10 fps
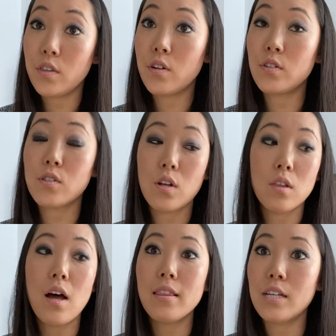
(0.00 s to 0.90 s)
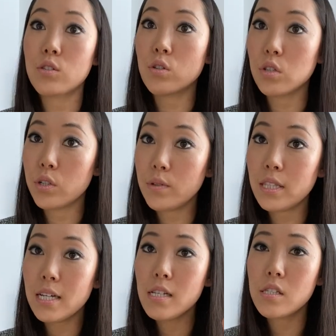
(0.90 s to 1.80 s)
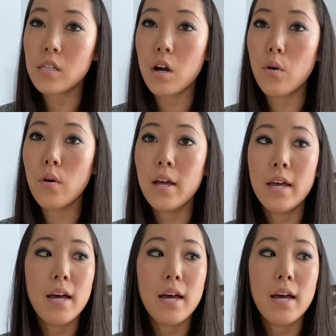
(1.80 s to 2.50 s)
There's a lot less glue in this, so